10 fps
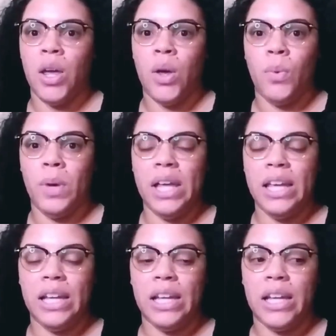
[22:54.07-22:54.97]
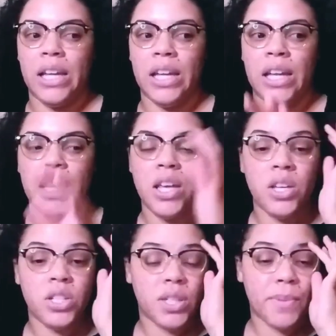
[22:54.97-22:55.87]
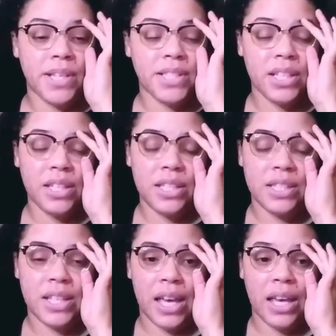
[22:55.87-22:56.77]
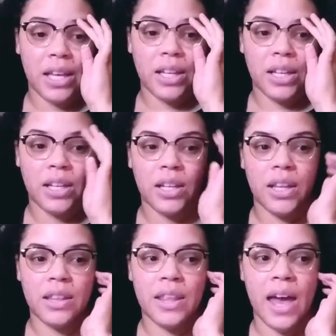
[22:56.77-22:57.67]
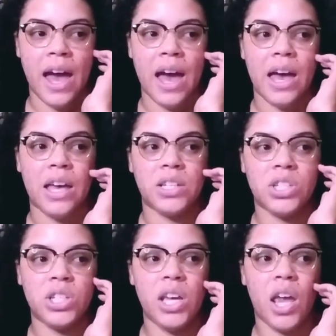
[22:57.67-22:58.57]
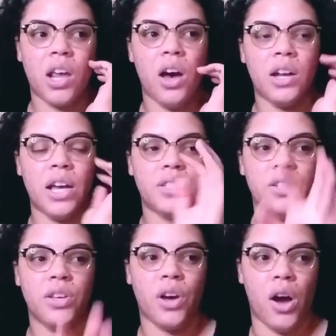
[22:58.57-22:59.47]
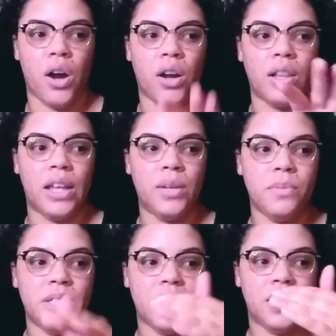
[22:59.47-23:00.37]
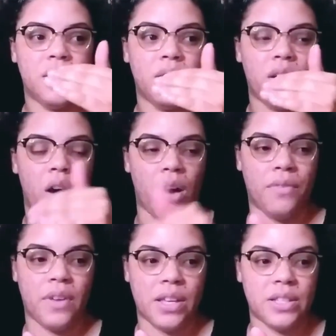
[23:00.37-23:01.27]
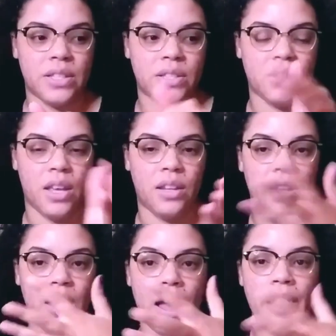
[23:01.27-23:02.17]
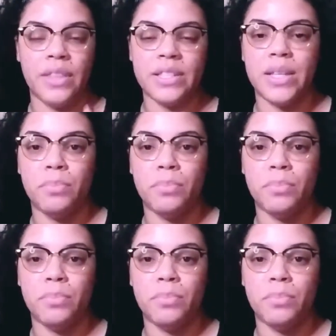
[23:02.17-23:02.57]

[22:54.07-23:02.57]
what? She basically said that she had gone out to the car. Glenn was in the office in yeah, the sip and